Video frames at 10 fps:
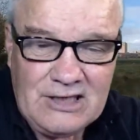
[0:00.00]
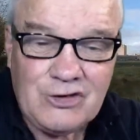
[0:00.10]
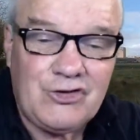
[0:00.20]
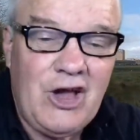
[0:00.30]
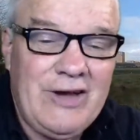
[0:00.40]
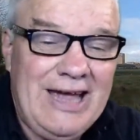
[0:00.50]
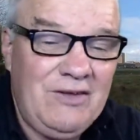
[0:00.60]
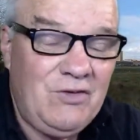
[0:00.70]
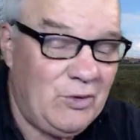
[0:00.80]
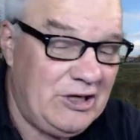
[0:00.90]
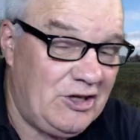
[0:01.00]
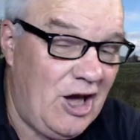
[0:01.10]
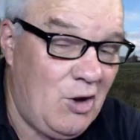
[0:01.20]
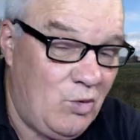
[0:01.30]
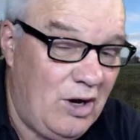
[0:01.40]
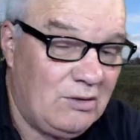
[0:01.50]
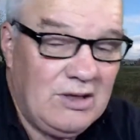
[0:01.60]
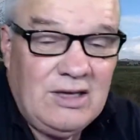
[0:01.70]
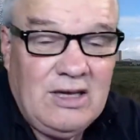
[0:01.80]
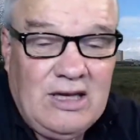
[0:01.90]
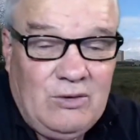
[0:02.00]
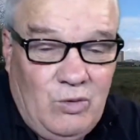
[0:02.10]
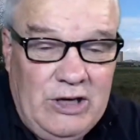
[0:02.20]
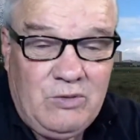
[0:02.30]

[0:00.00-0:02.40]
So how did the week go? Well, week